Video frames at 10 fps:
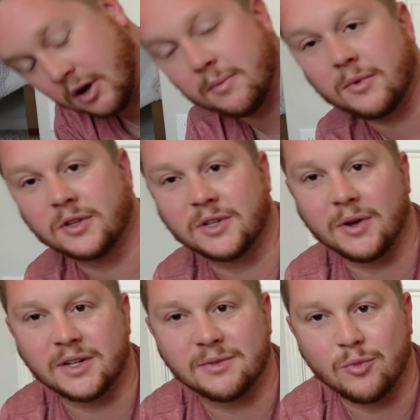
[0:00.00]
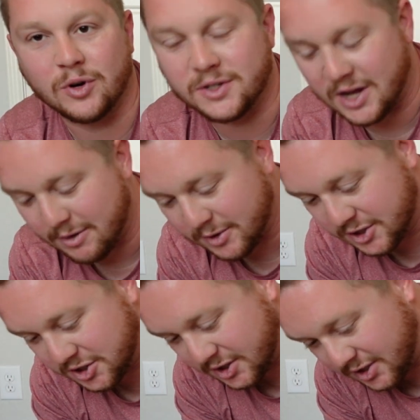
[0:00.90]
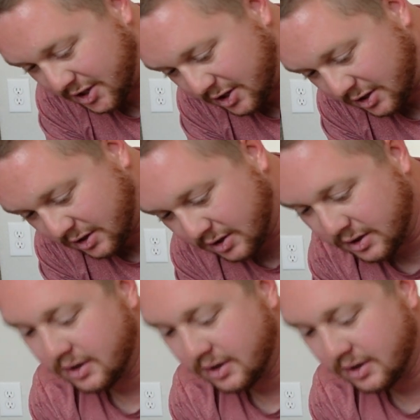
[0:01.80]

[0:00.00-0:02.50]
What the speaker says: Looks like I got some more damage in here.